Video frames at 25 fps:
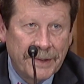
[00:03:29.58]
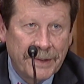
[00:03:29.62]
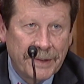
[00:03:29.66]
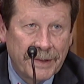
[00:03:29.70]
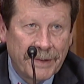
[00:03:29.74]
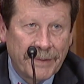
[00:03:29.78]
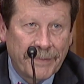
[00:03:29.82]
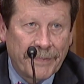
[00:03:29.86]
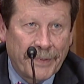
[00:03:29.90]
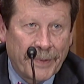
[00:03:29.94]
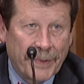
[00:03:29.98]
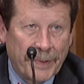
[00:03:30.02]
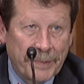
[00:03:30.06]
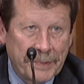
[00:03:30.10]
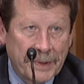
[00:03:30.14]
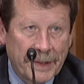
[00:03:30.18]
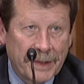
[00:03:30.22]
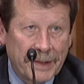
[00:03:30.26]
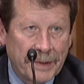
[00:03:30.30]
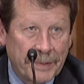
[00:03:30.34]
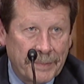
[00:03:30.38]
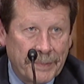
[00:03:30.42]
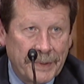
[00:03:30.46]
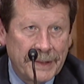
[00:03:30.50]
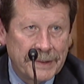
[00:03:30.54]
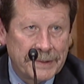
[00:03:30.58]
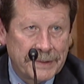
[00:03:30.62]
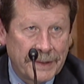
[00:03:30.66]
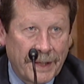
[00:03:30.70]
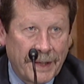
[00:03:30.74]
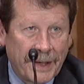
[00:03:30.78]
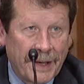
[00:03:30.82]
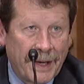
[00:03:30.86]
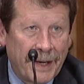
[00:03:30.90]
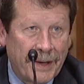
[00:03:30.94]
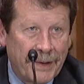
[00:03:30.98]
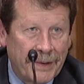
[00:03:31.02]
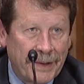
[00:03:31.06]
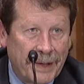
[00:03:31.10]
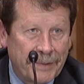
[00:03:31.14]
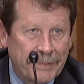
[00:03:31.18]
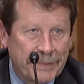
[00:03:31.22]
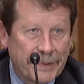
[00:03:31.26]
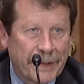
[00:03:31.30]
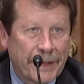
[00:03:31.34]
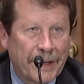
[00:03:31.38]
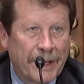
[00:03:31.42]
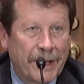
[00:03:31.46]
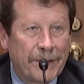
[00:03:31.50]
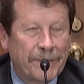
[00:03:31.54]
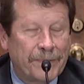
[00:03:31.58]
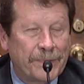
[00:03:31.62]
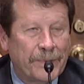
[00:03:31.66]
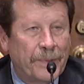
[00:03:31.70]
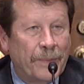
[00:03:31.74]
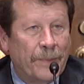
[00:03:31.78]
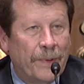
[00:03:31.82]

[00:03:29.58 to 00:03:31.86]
the formula to be sent out after careful